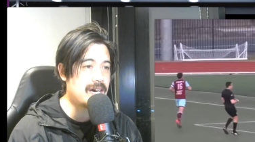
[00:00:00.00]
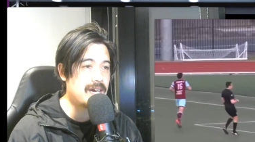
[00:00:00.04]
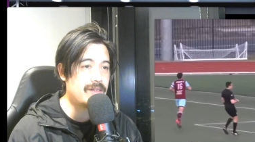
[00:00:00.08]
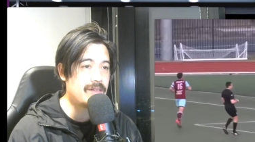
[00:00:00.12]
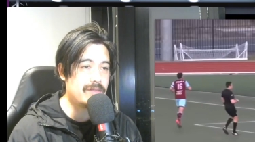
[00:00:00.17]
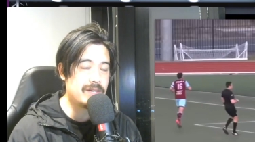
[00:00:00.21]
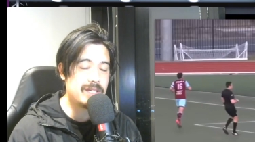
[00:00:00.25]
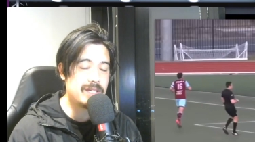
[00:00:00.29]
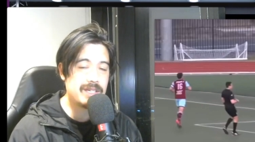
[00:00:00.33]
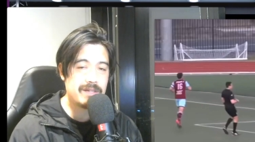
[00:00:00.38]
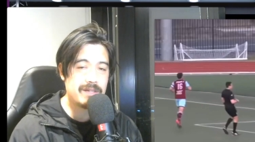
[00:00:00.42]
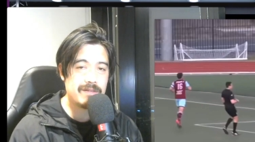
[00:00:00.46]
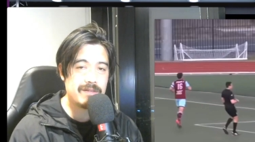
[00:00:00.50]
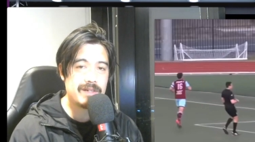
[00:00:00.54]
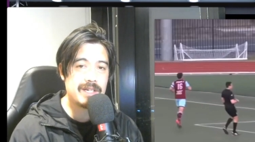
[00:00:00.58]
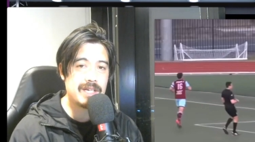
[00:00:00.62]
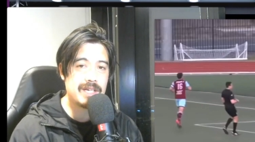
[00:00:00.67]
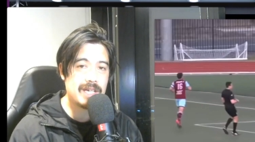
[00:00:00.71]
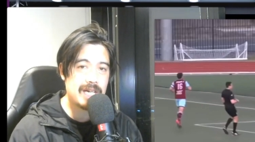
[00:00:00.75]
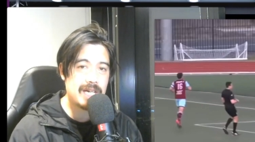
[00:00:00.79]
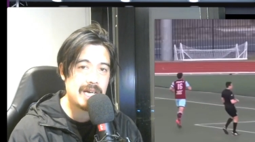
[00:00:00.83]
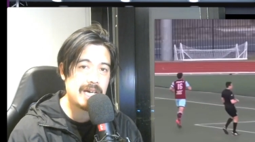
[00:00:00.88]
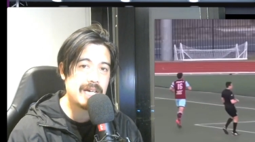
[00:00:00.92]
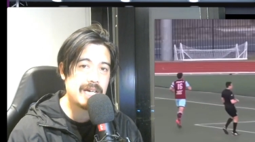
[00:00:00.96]
I really,
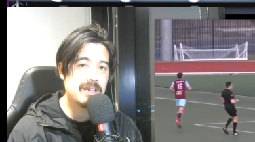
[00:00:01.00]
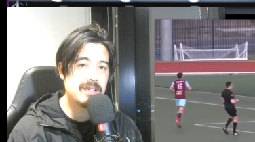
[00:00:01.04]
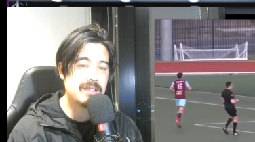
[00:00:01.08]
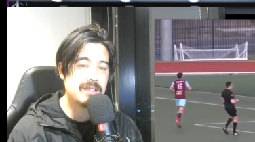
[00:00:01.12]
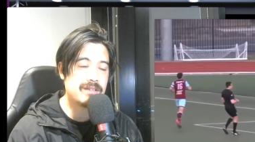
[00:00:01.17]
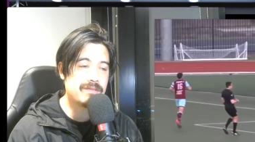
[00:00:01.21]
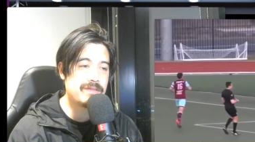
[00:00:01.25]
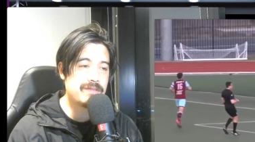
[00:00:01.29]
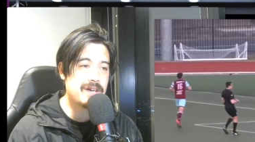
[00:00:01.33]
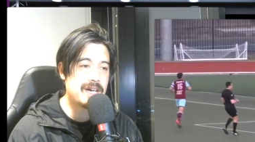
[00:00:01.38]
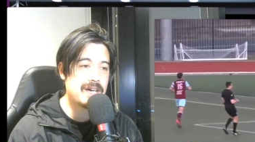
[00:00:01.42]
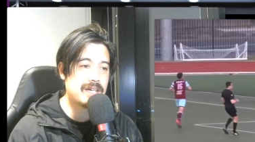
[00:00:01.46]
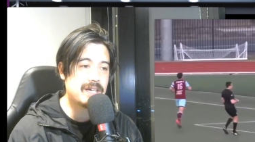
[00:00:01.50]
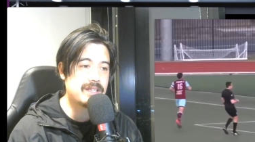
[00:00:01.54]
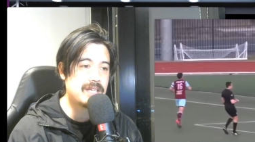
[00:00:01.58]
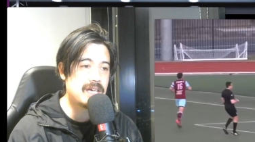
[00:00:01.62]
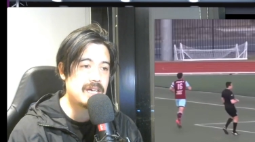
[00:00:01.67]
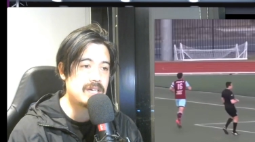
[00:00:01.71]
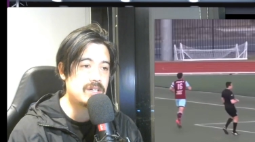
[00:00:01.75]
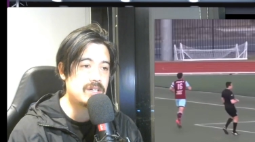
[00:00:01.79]
really like the fact that